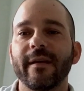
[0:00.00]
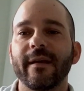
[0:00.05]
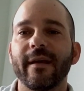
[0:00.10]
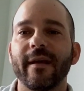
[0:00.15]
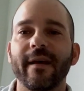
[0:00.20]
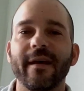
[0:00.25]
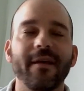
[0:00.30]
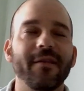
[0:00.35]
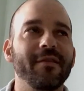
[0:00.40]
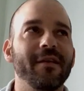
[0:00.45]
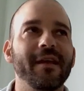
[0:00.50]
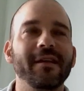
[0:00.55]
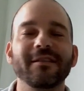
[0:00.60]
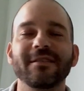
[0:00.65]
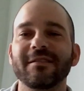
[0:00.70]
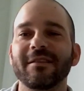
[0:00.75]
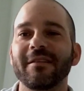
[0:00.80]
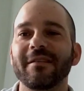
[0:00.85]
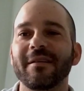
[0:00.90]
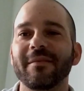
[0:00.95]
and thanks
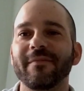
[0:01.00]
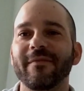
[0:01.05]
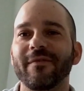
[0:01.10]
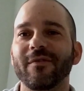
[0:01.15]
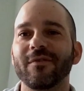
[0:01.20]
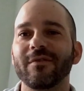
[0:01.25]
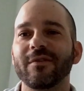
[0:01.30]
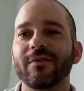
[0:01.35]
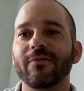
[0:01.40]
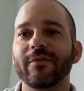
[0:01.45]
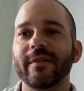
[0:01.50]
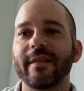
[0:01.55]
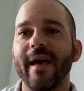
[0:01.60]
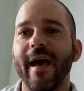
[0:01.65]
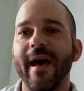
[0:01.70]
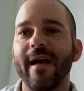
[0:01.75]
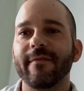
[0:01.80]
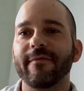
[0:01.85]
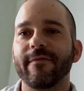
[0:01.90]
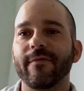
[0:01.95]
to them for doing
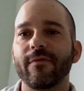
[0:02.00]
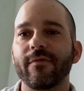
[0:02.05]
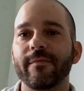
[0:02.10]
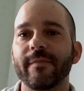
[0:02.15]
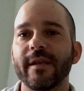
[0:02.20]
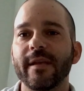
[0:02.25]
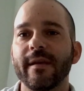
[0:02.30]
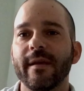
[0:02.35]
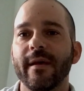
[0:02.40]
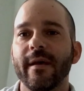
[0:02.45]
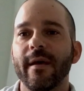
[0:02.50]
that for me.